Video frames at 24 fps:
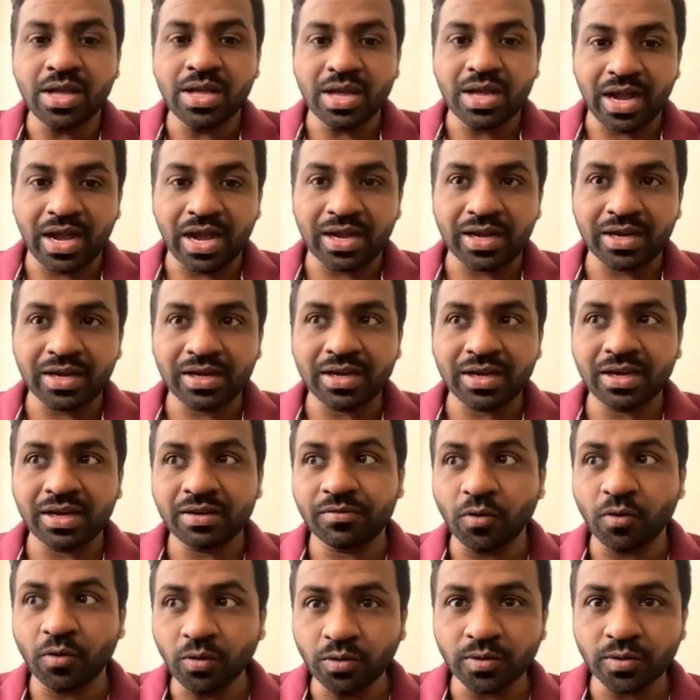and
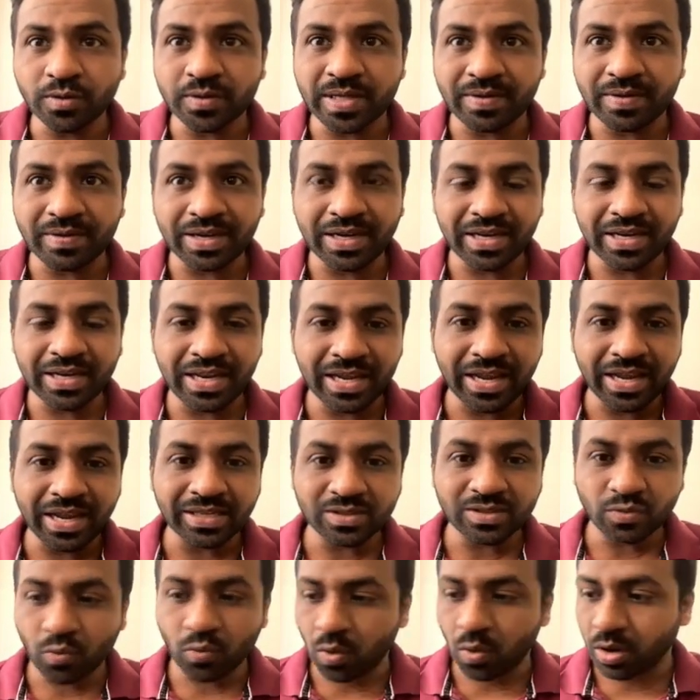4 to 7
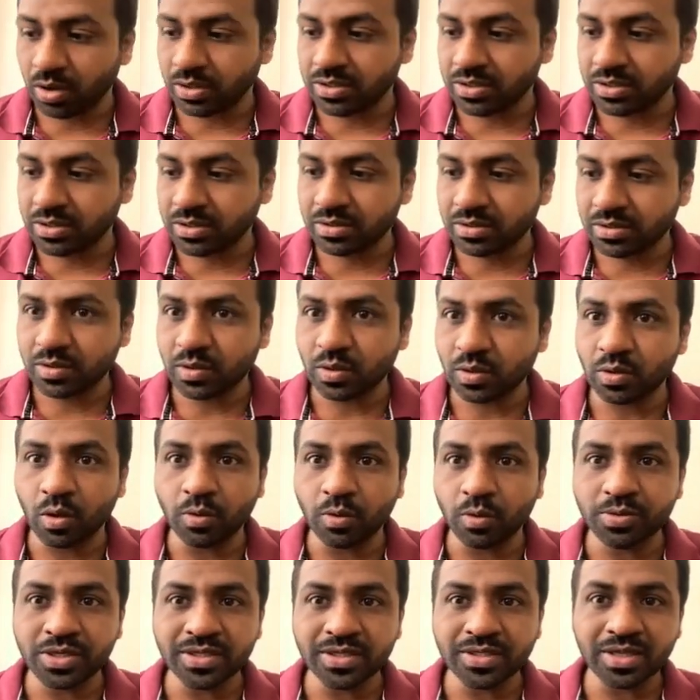indicates what? So the
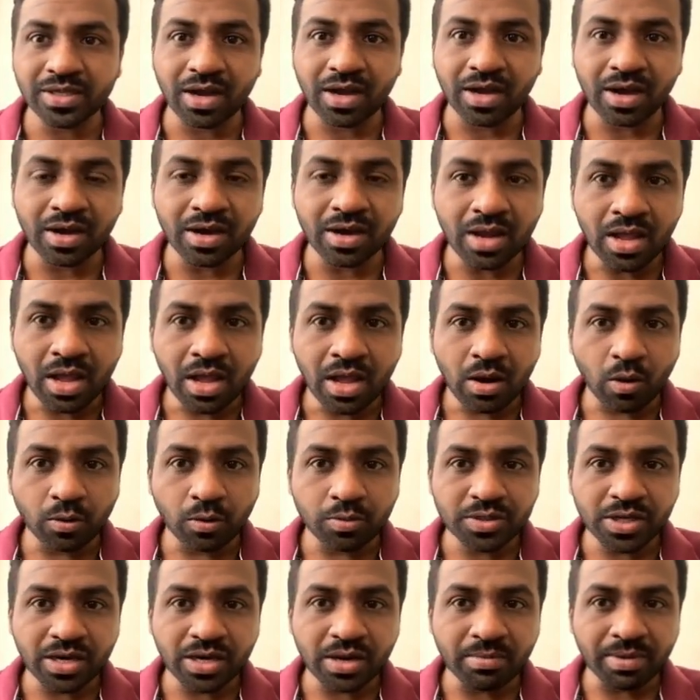options are
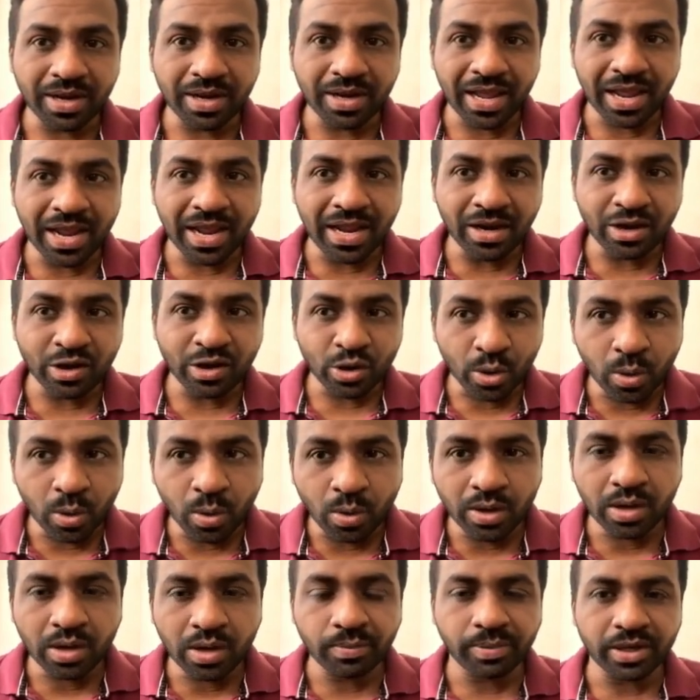option number A, no
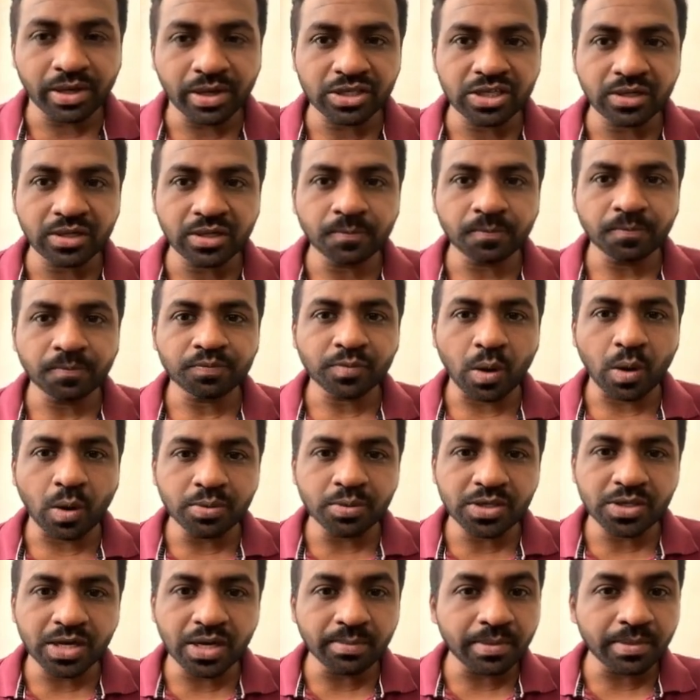depression,
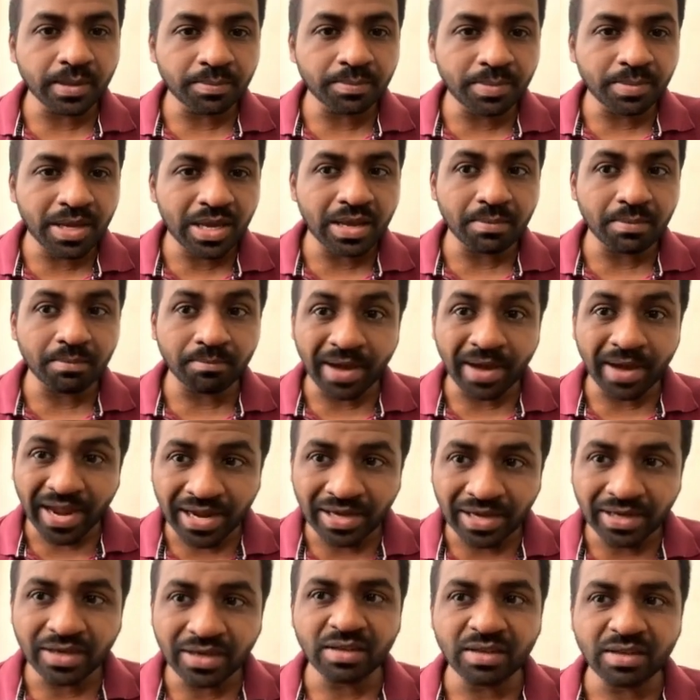option number B,
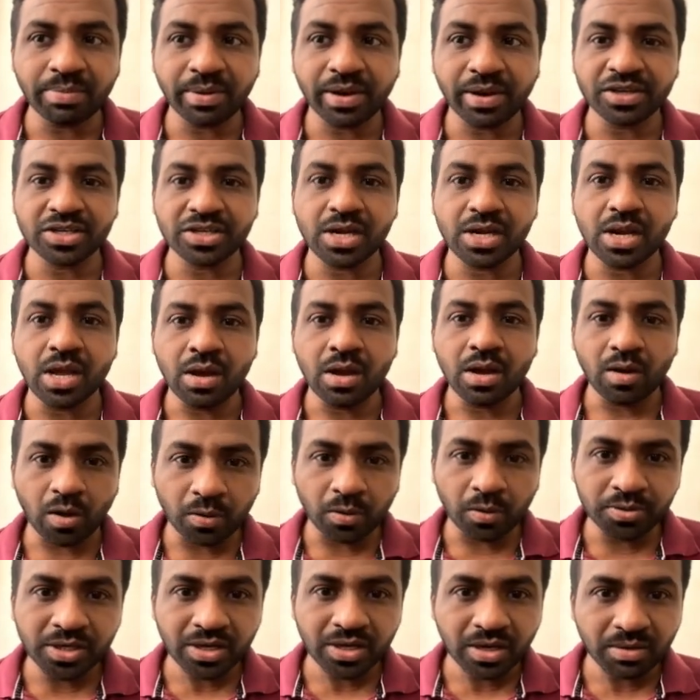mild depression,
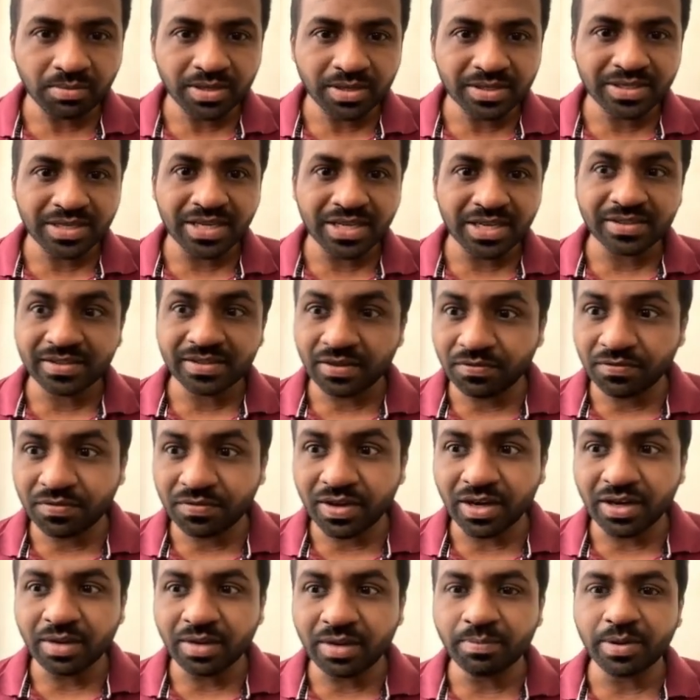option number C,
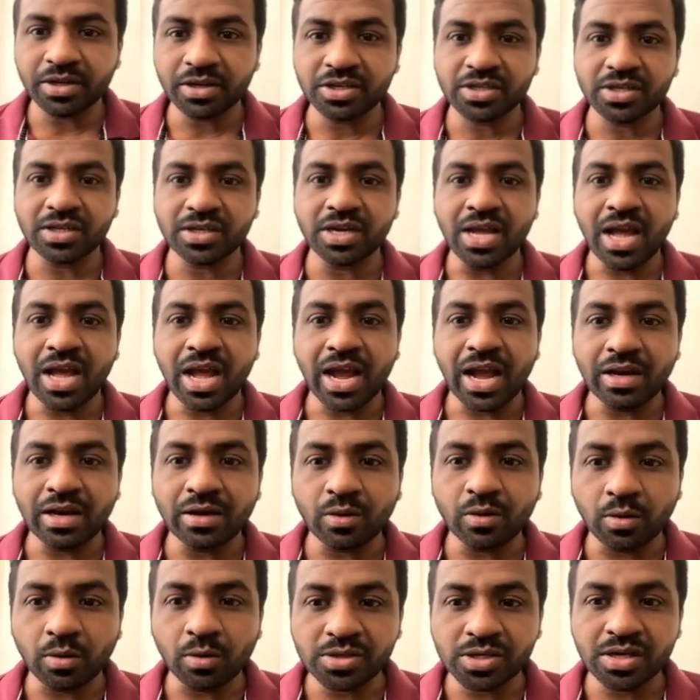severe depression, and
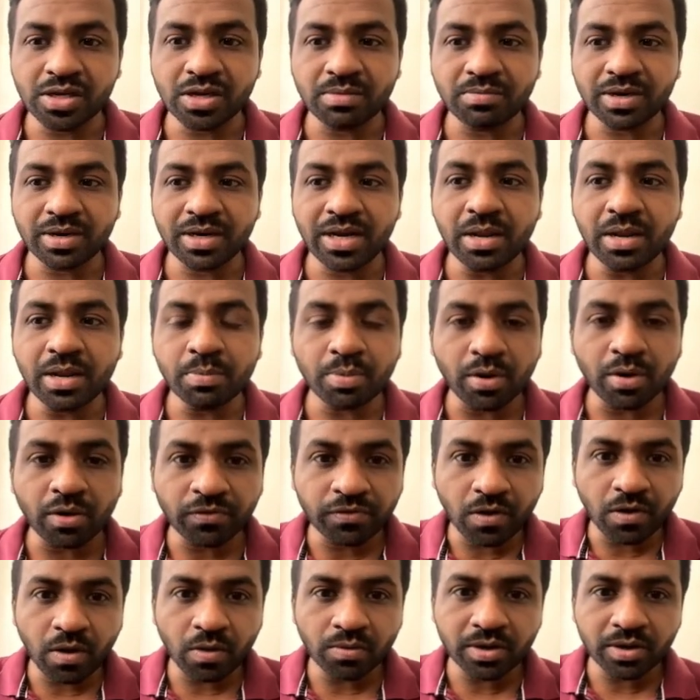option number D,
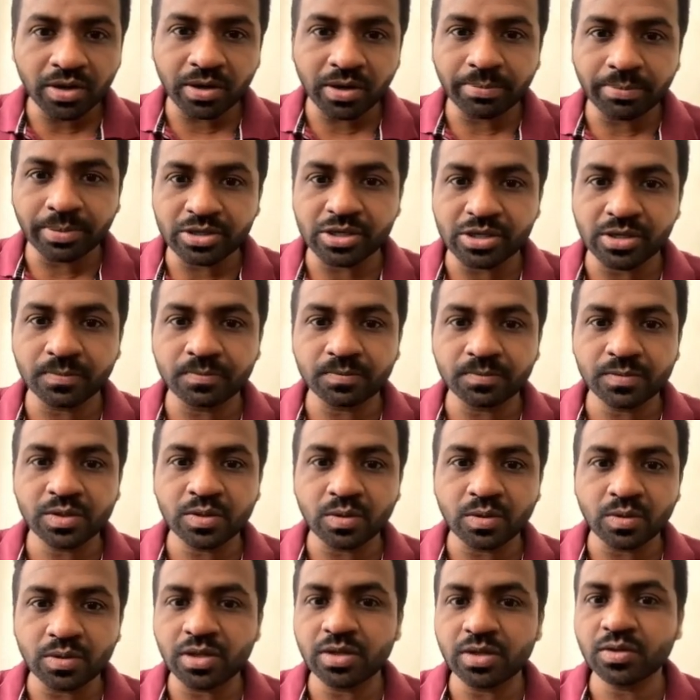profound depression.
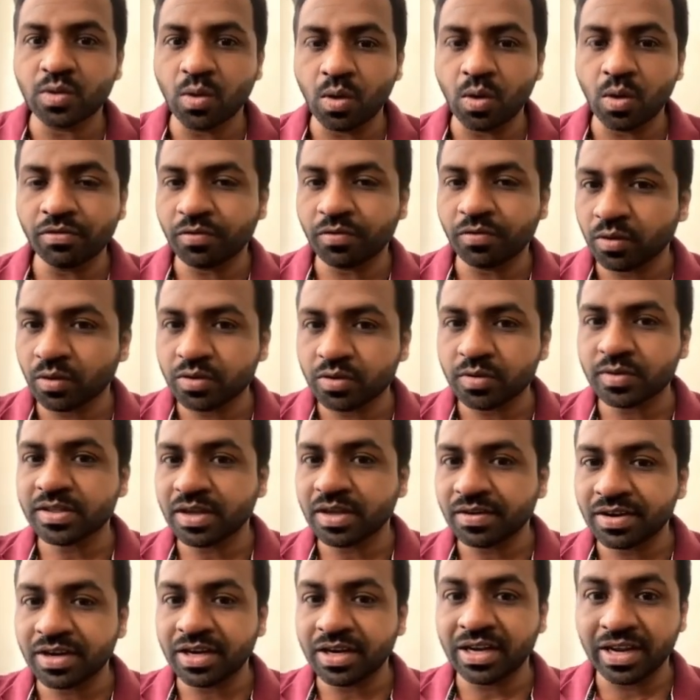So the score 4 to
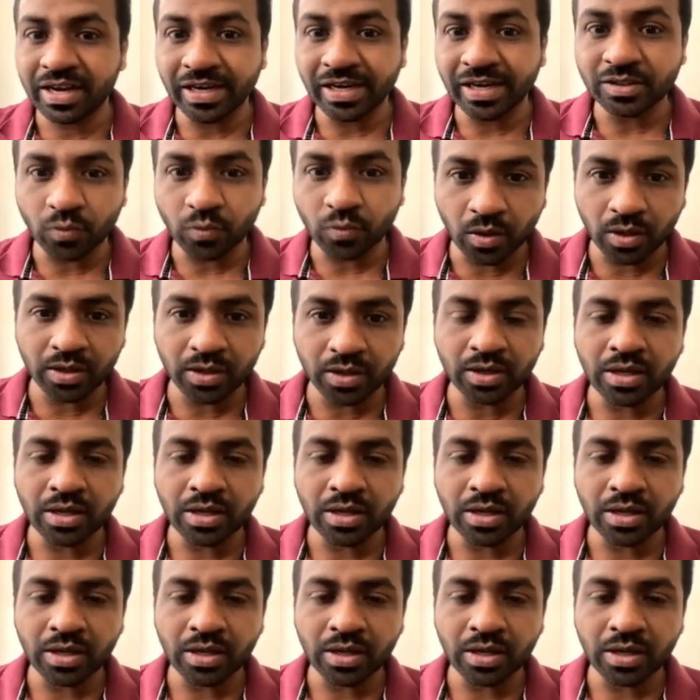7 indicates what?